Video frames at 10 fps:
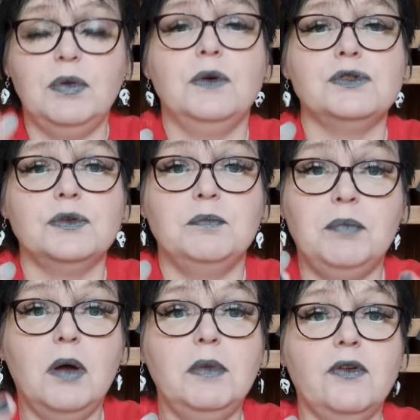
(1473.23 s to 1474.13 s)
bought some
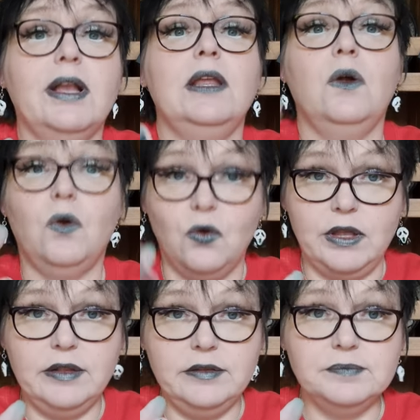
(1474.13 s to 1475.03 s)
pomegranate
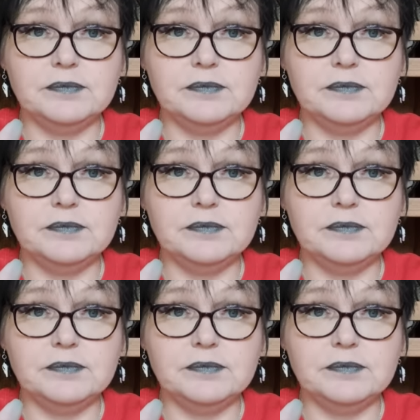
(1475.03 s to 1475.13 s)
oil